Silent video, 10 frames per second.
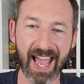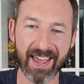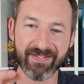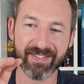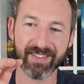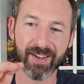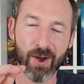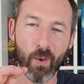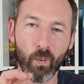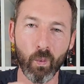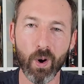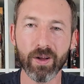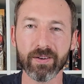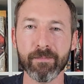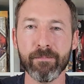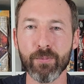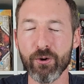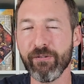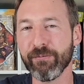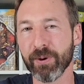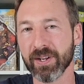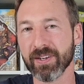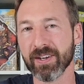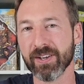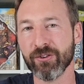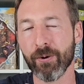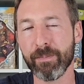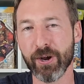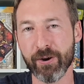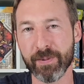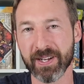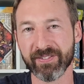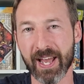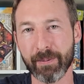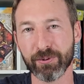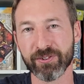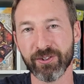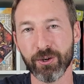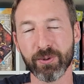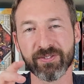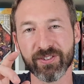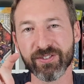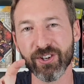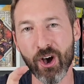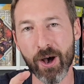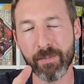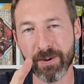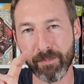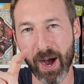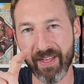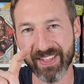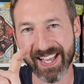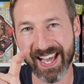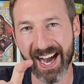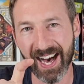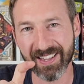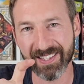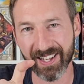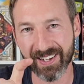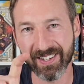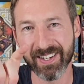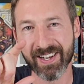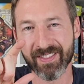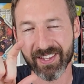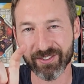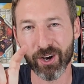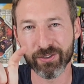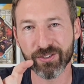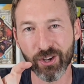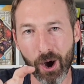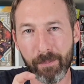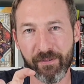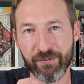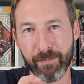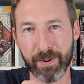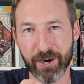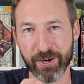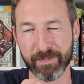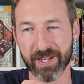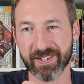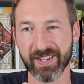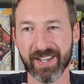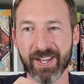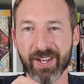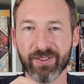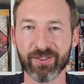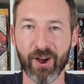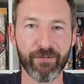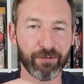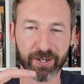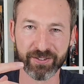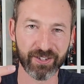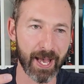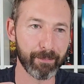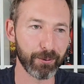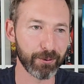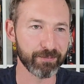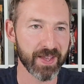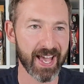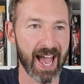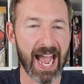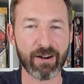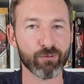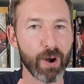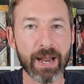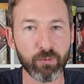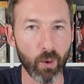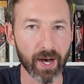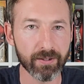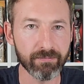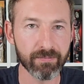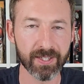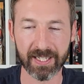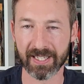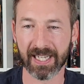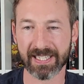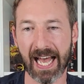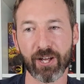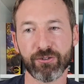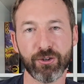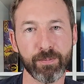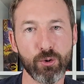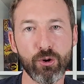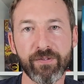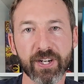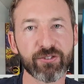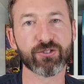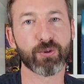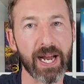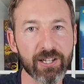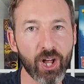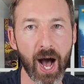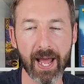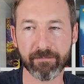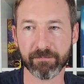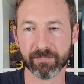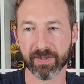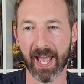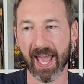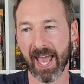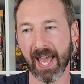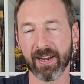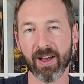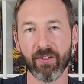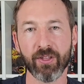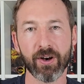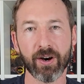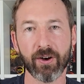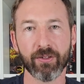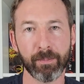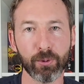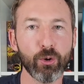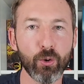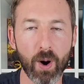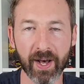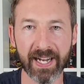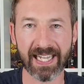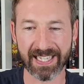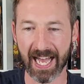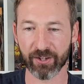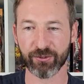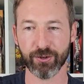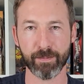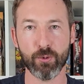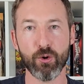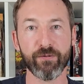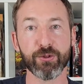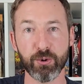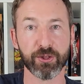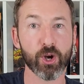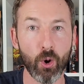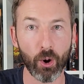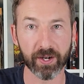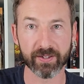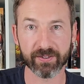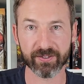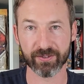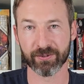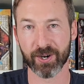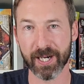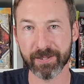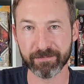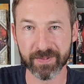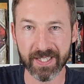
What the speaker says: And what movement your pyramid is able to do is determined by the color that's on top of the pyramid. So for example, a red one allows you to move in a straight line, and the blue one allows you to move through the corners, right?